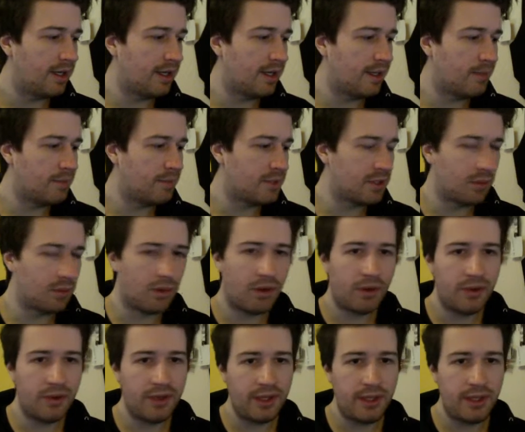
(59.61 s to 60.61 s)
So all
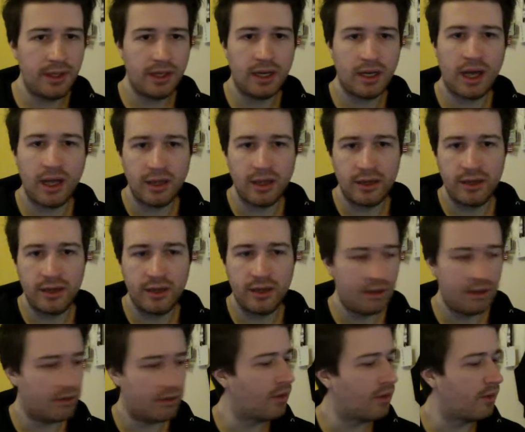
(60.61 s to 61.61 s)
the color,
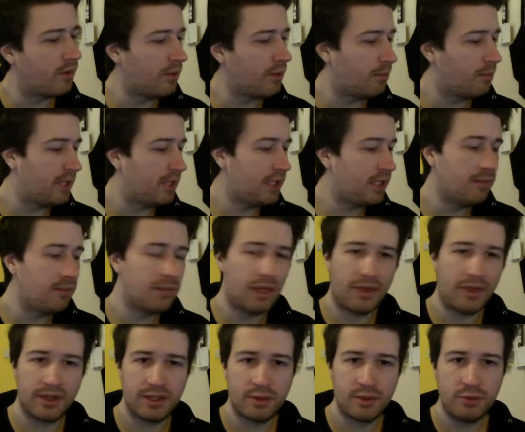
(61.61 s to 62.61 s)
all the beam and the
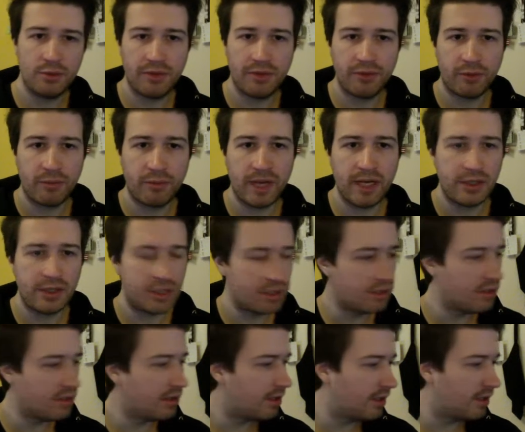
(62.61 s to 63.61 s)
zoom information
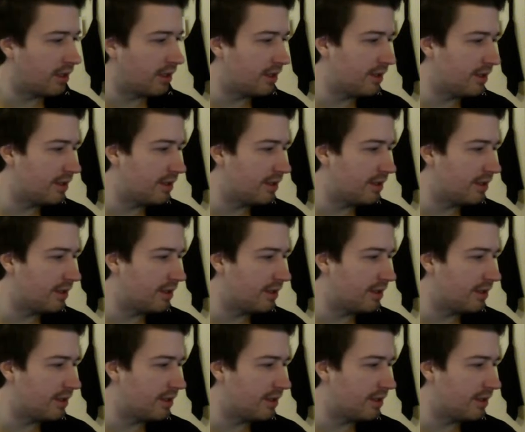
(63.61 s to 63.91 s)
is